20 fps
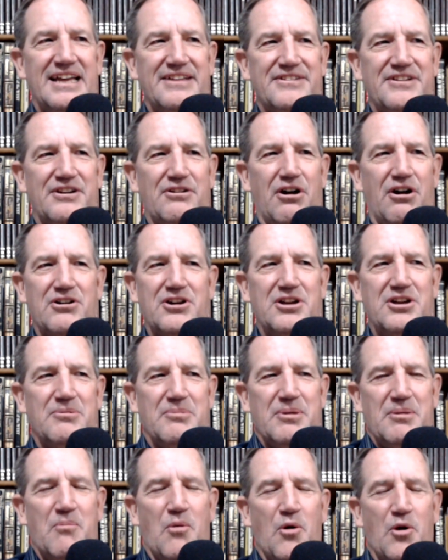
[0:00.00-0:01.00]
they're all going to
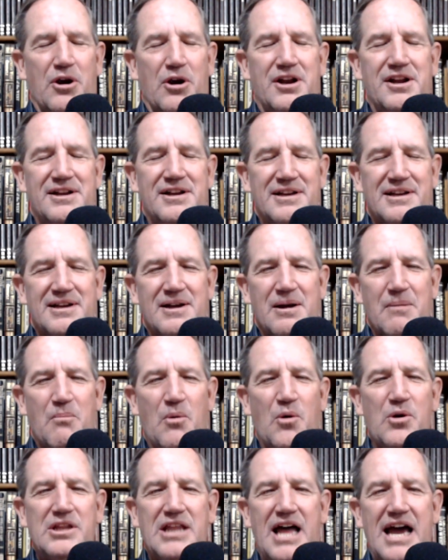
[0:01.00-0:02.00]
be
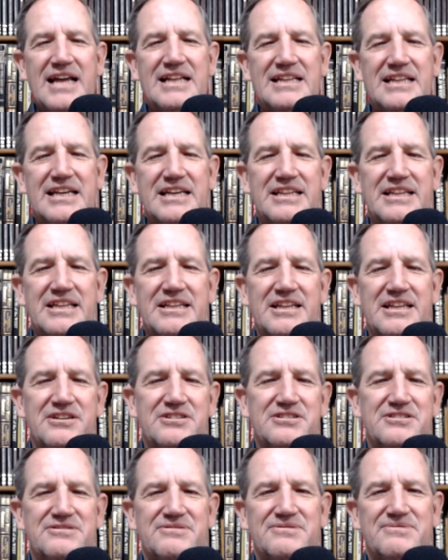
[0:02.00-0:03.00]
more likely than
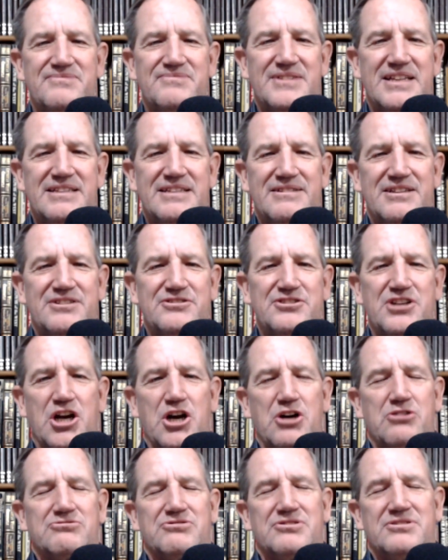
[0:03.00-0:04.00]
there's a
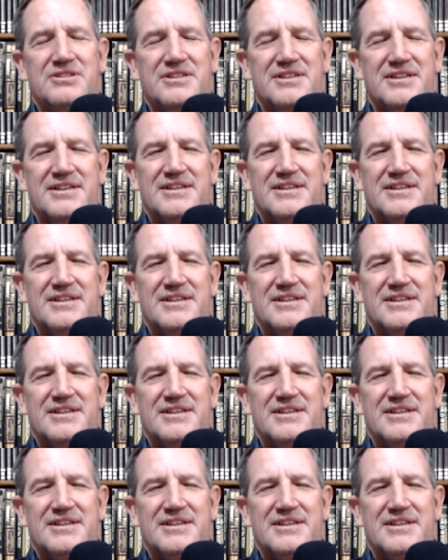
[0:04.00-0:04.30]
ghost.